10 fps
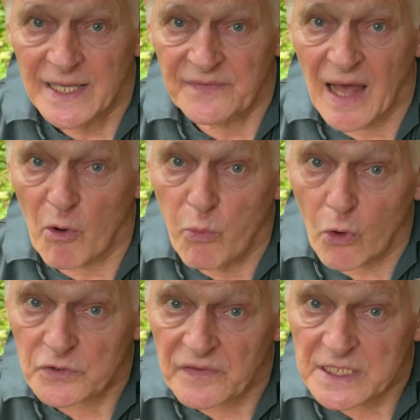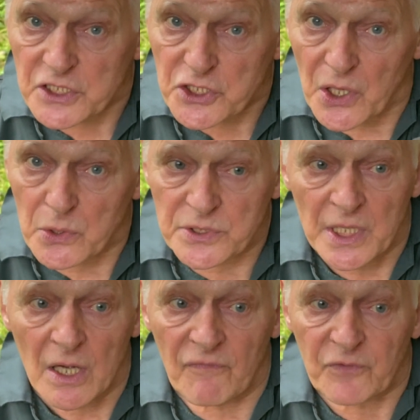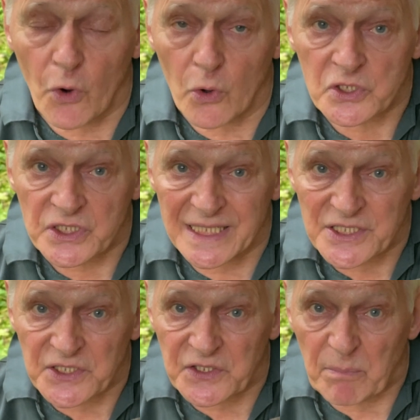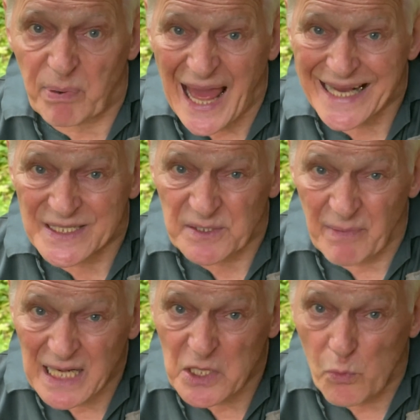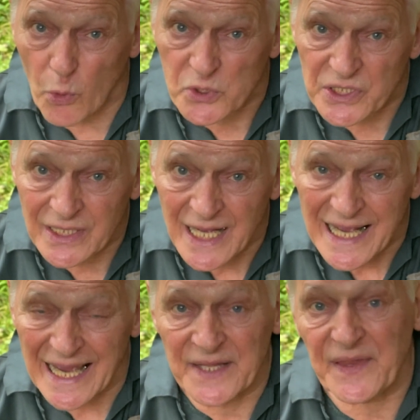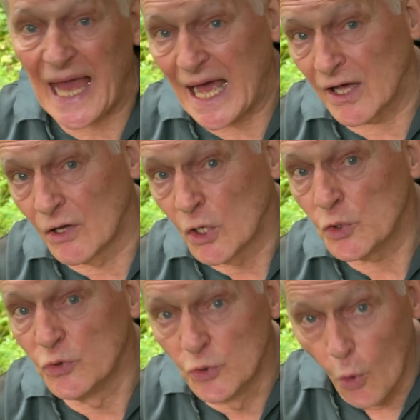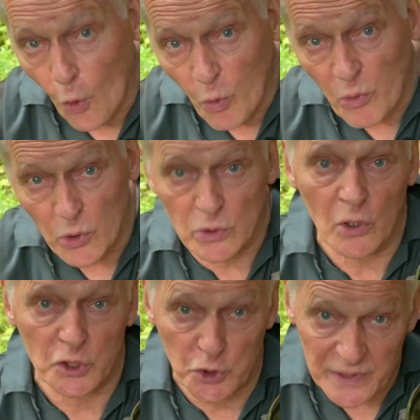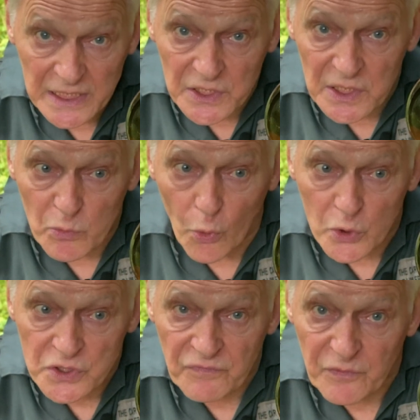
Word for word: Now, what this shows, of course, is that the black, smelly water and our normal drinking water